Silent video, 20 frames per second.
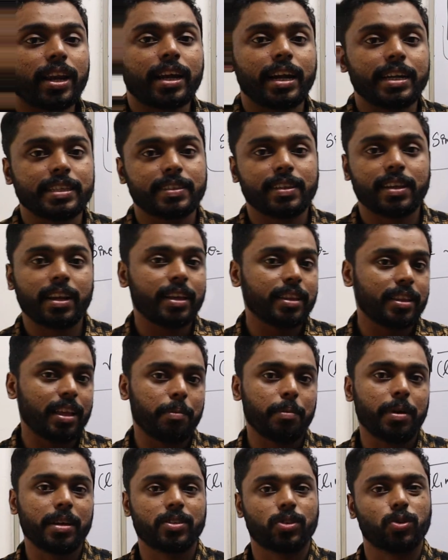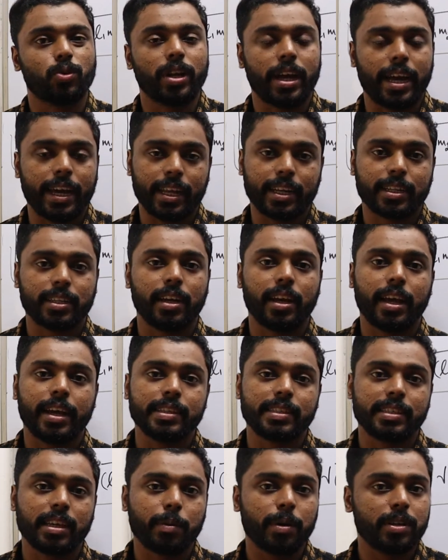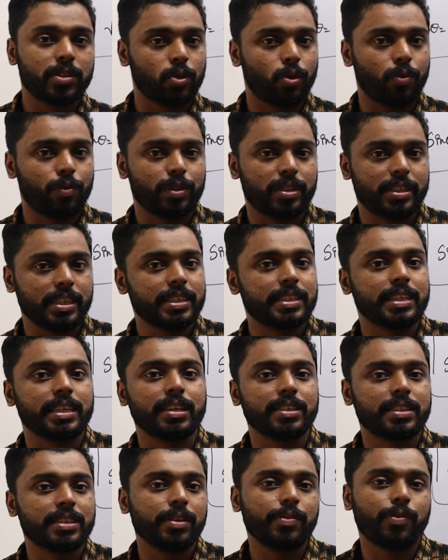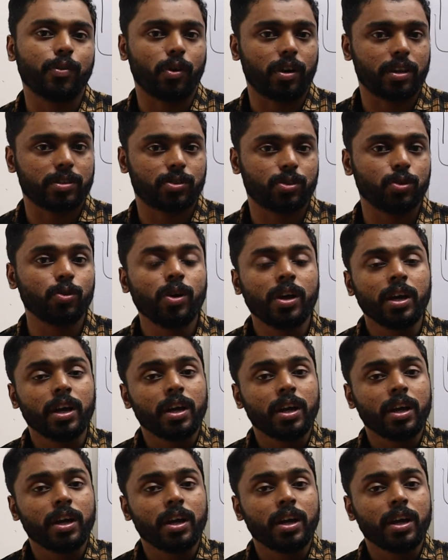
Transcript: are considering them as two directed line segments, so it is easy for us to